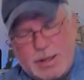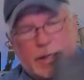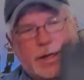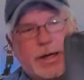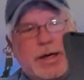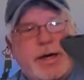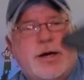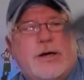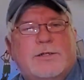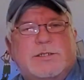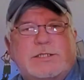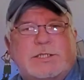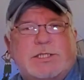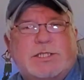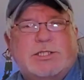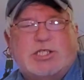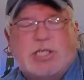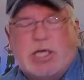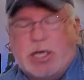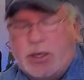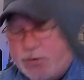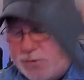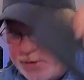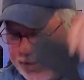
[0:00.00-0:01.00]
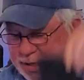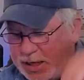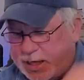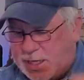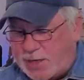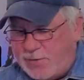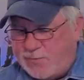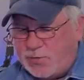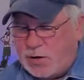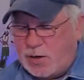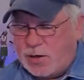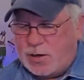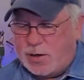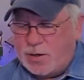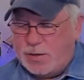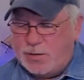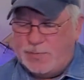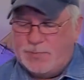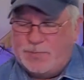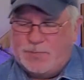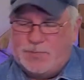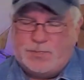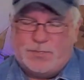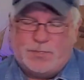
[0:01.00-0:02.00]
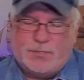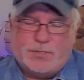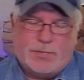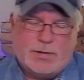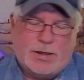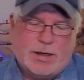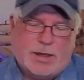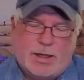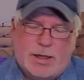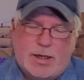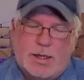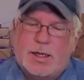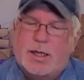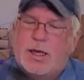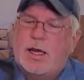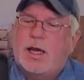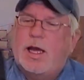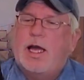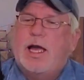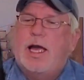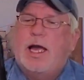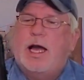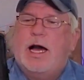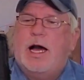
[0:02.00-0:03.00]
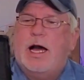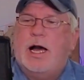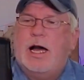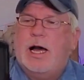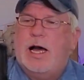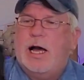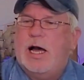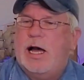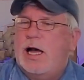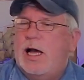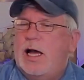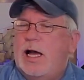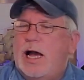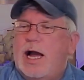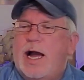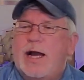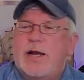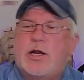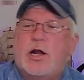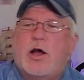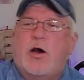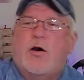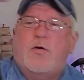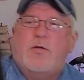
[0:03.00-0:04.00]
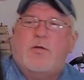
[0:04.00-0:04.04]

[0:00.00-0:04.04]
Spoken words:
Here's the gel cover. I know